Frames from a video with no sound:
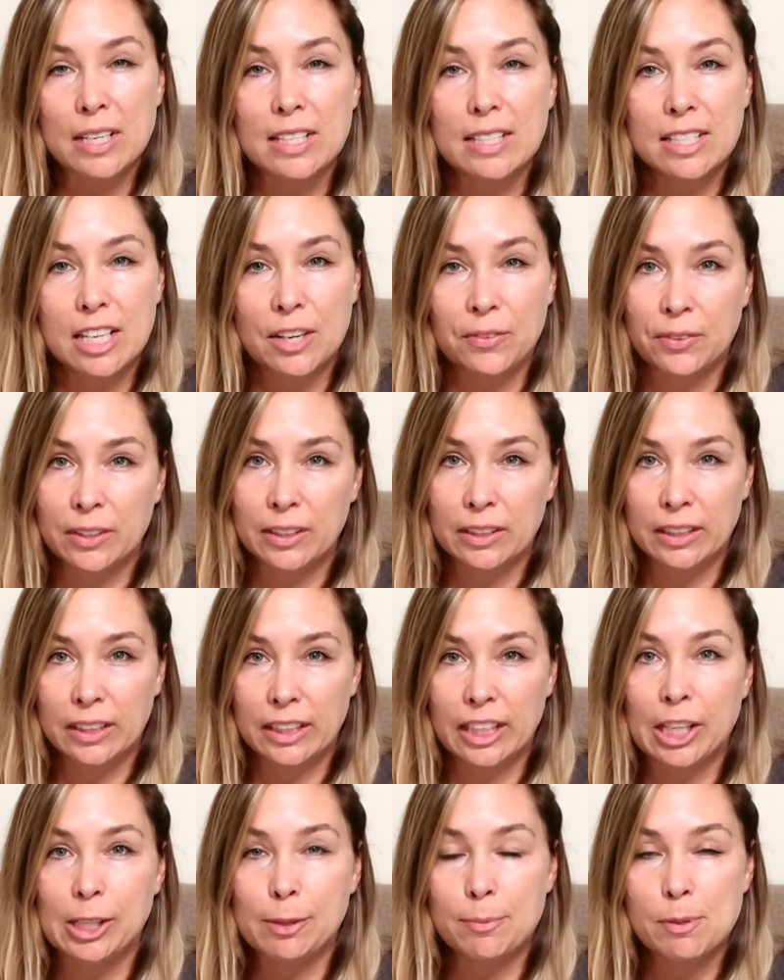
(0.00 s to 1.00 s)
It
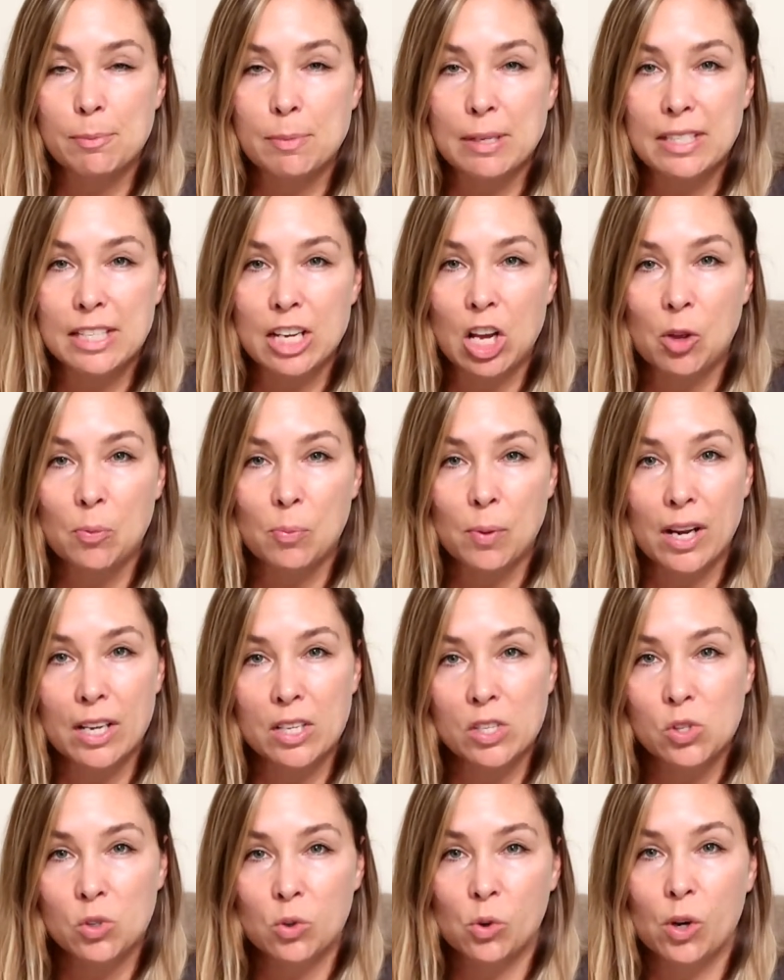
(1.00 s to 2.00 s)
definitely helps me tell my
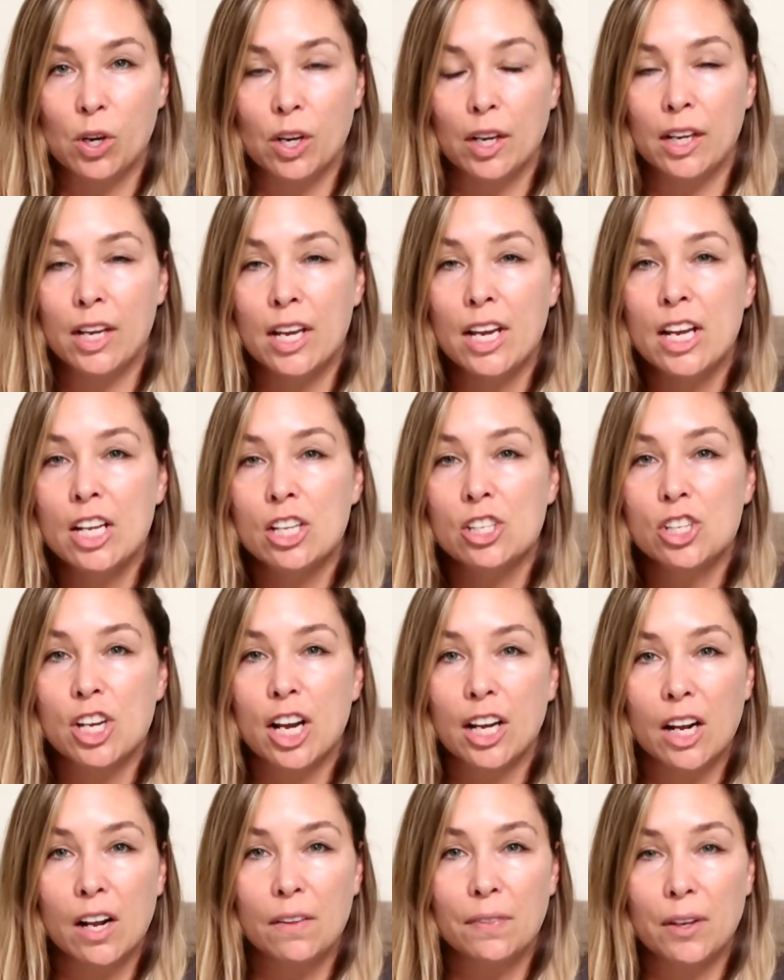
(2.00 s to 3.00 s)
story.
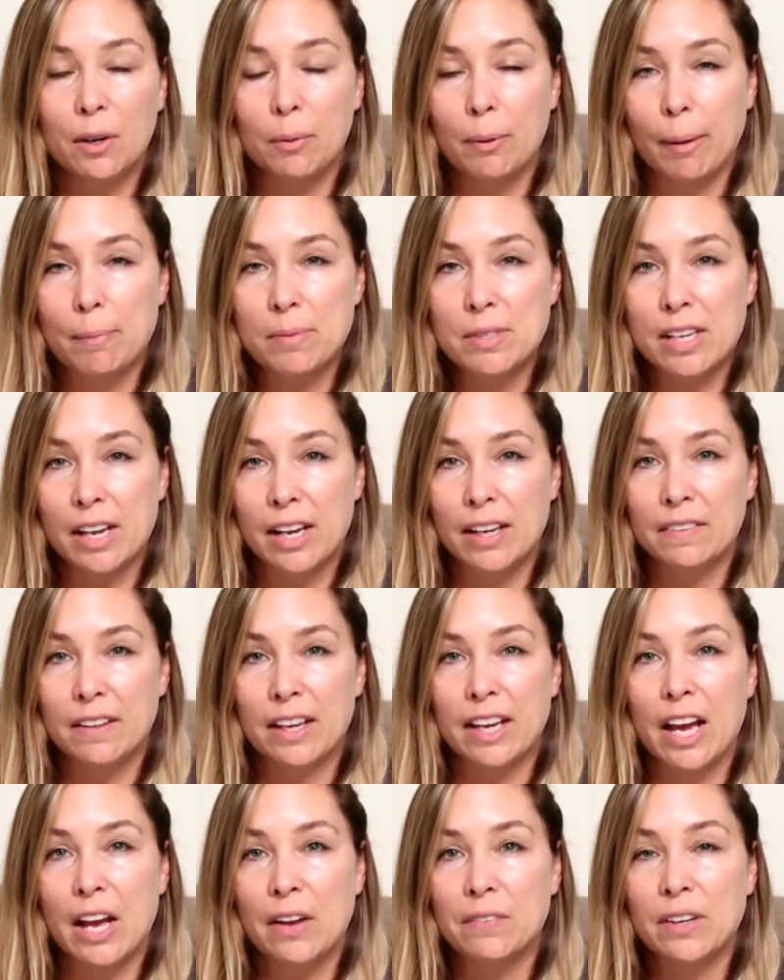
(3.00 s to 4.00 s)
Check out their website.
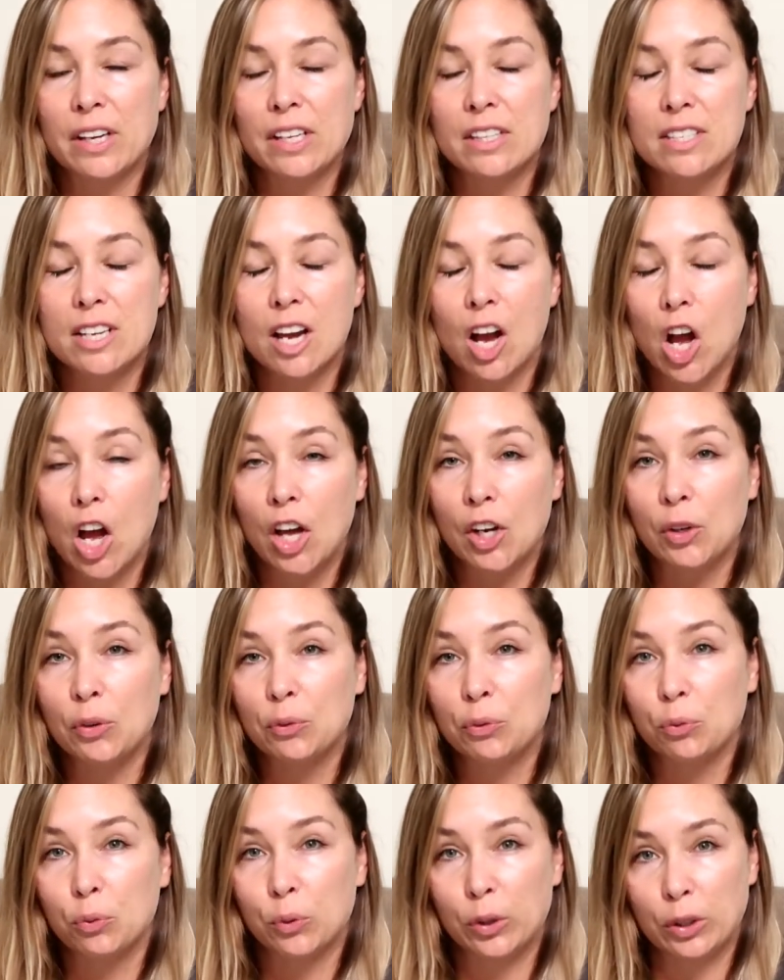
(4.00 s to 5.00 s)
They have a ton
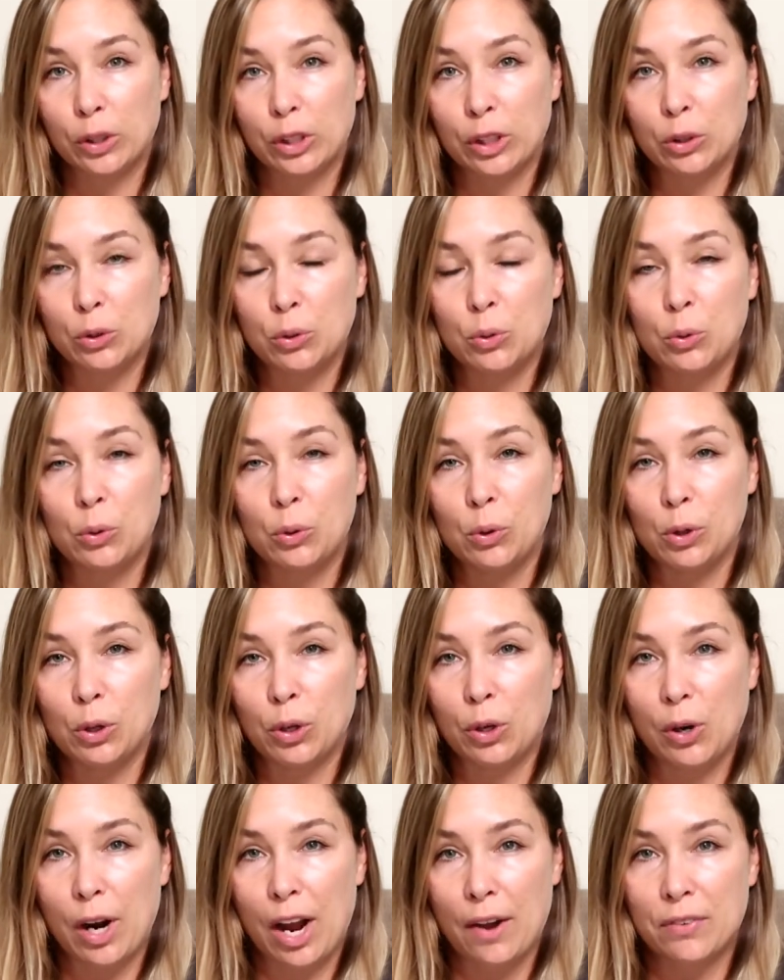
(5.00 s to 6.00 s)
of really cool
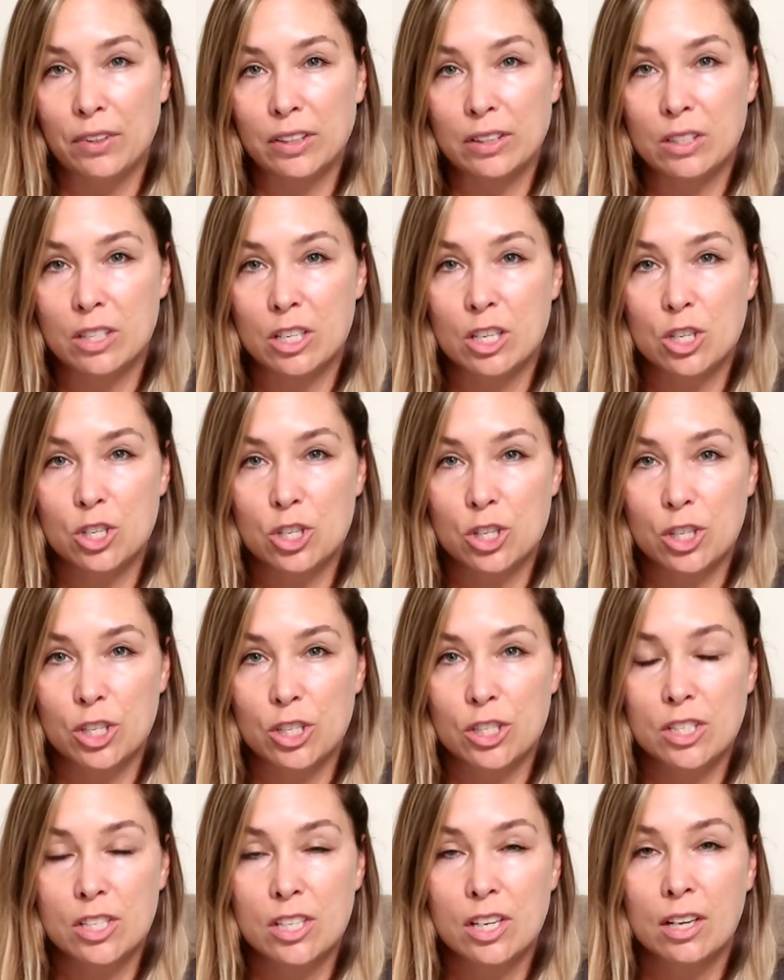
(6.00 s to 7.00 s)
graphic
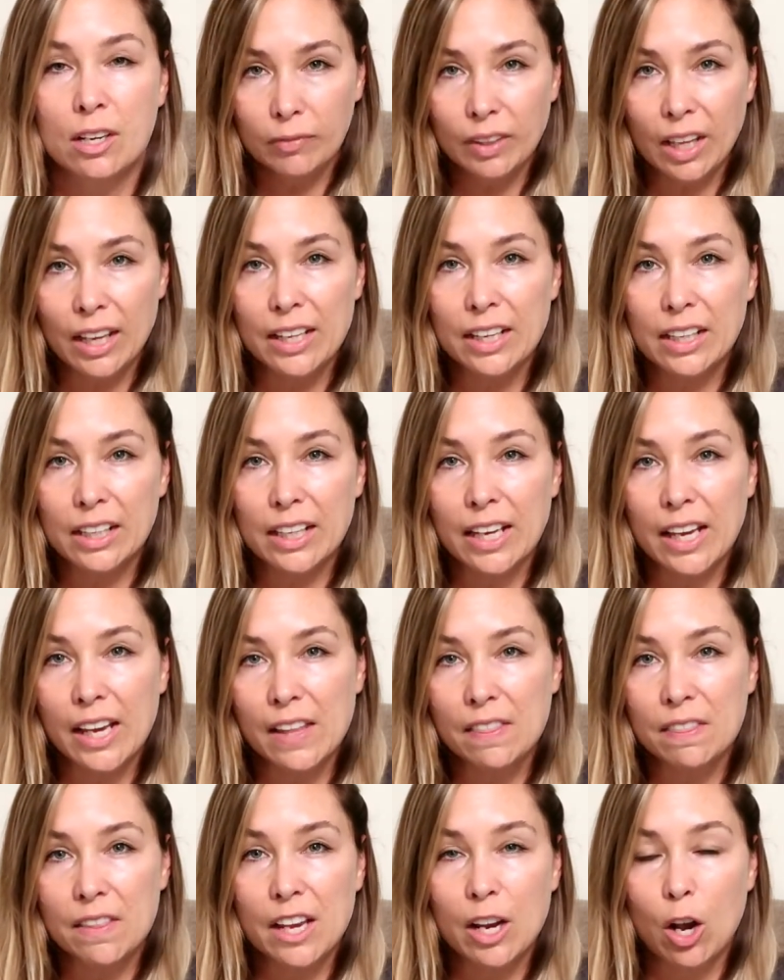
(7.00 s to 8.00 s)
t-shirts. And
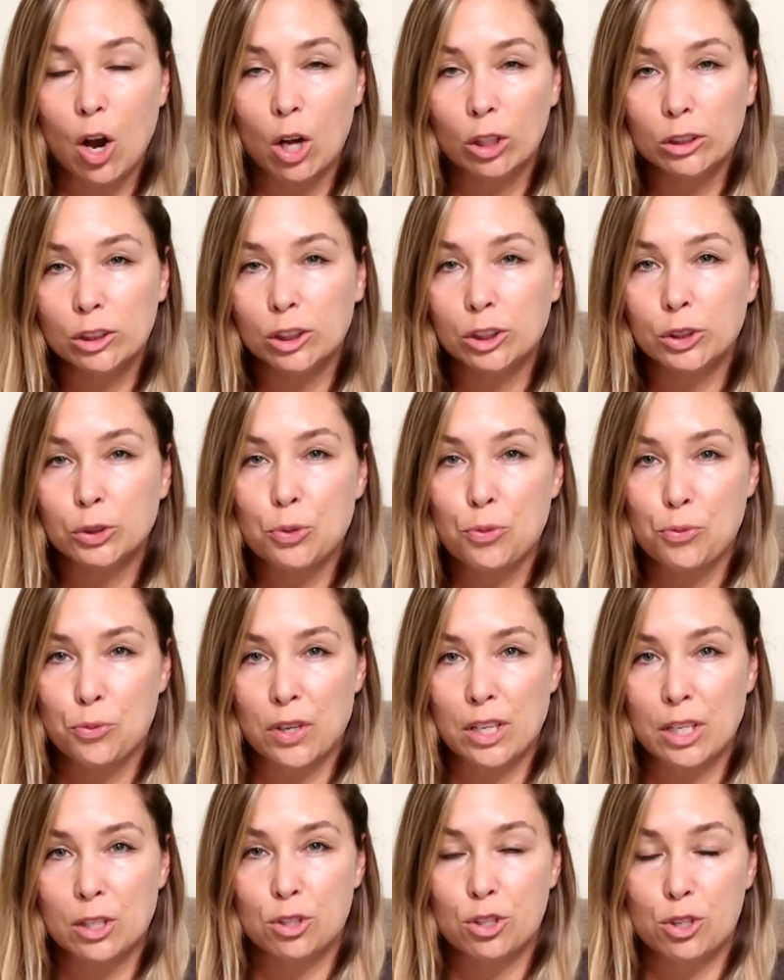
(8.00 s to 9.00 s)
again, they all do
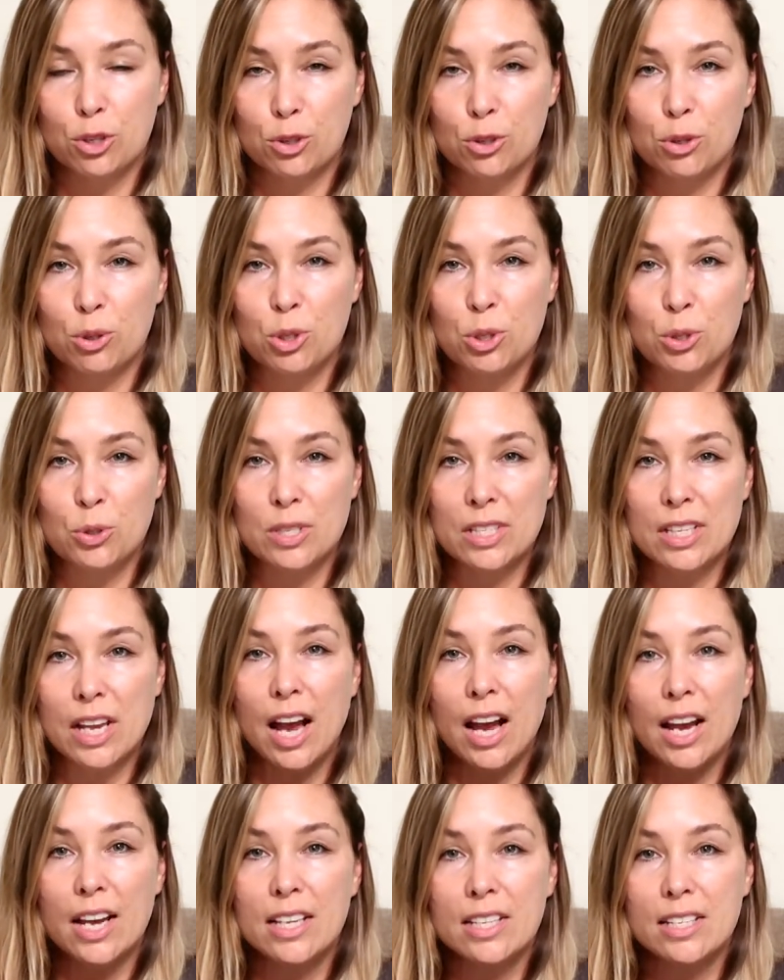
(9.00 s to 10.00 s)
fit true to
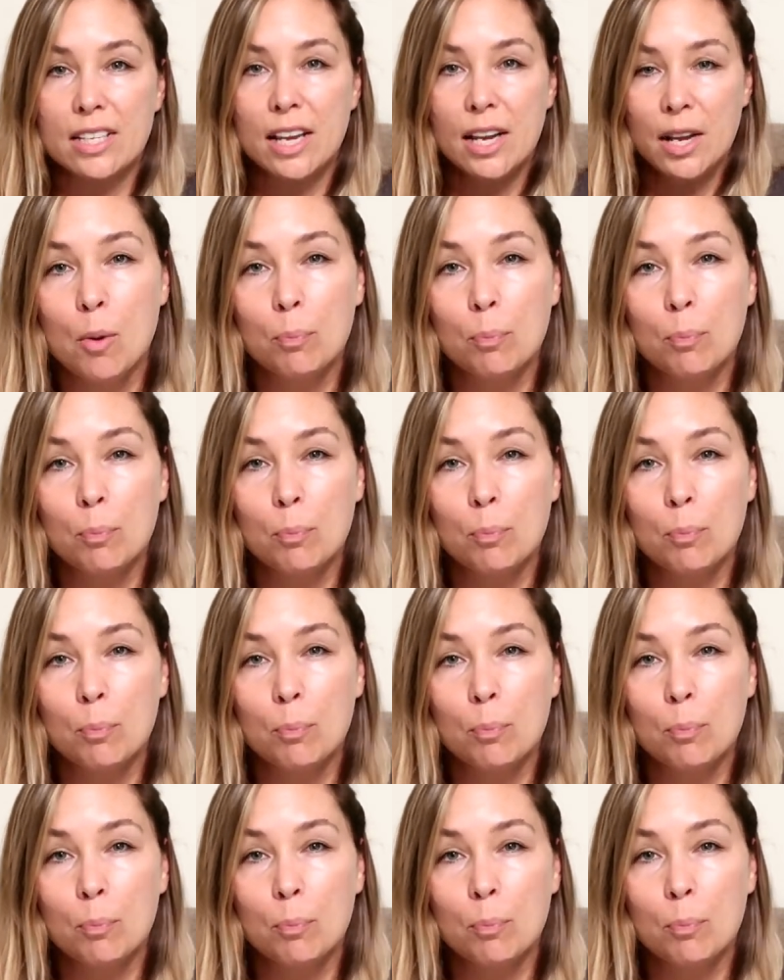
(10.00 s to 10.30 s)
size.